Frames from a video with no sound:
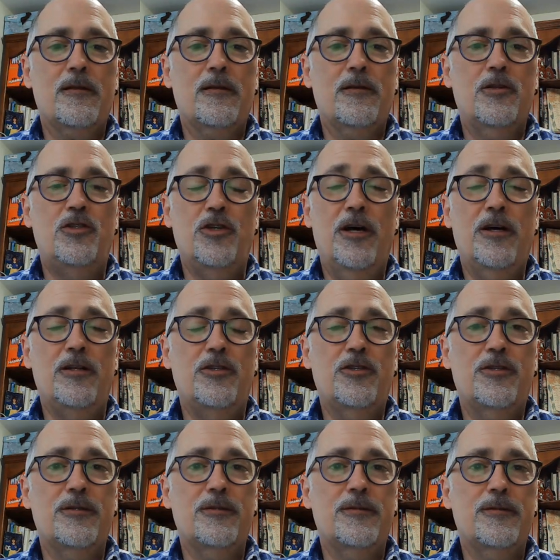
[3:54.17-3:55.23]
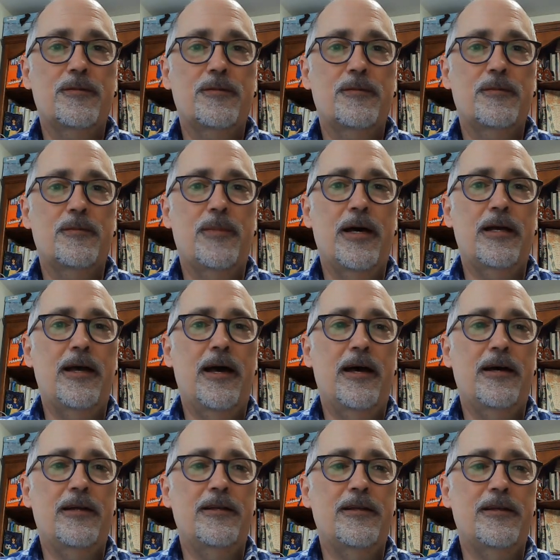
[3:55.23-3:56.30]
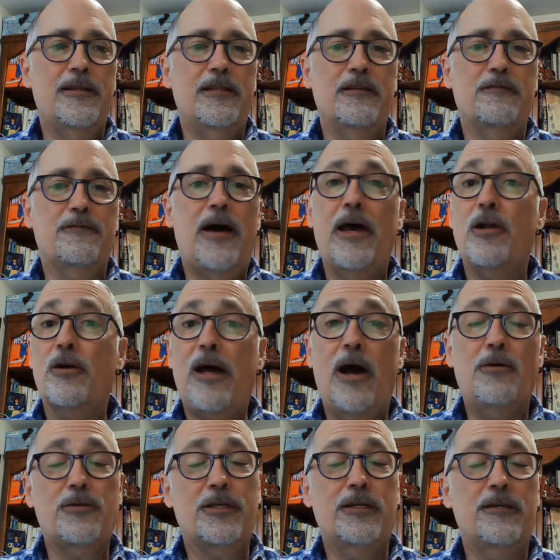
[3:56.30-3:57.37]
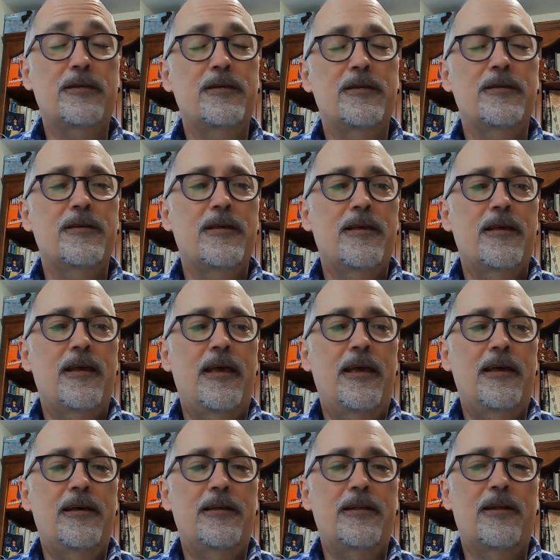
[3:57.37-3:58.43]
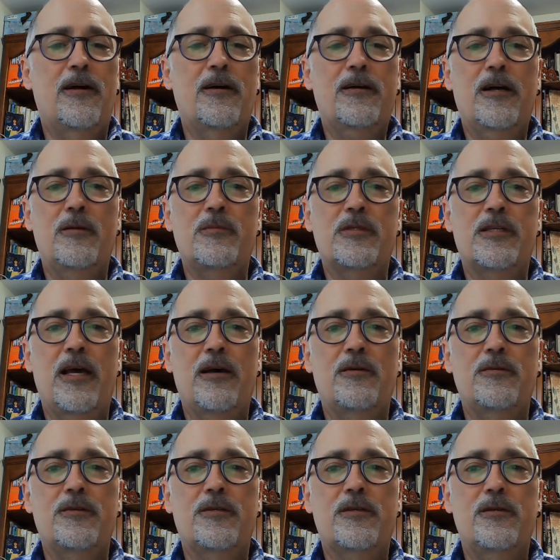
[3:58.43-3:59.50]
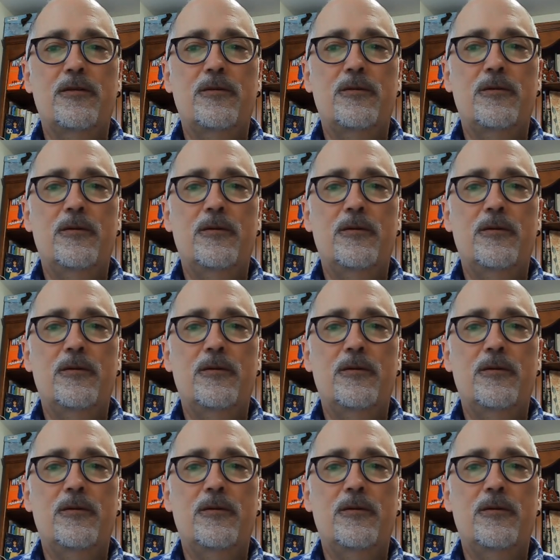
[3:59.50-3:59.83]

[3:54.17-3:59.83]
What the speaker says: judged by God in the final counting. And it all comes down to